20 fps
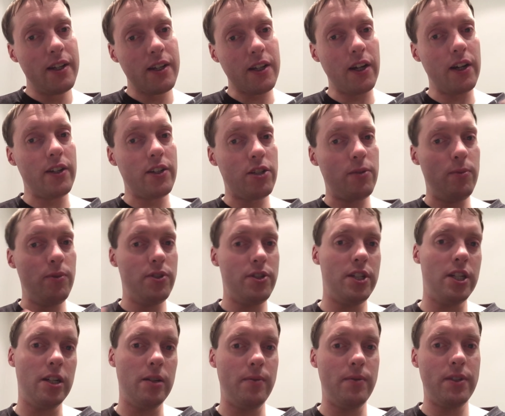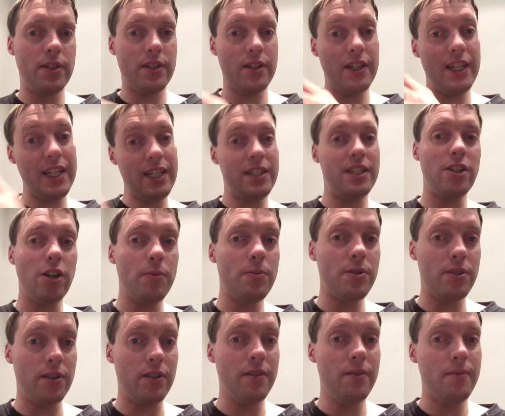going to museums is an easy
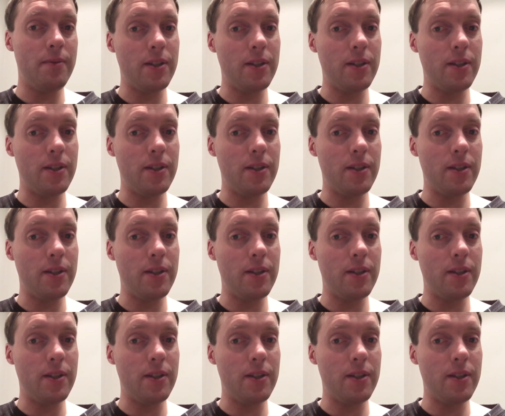option,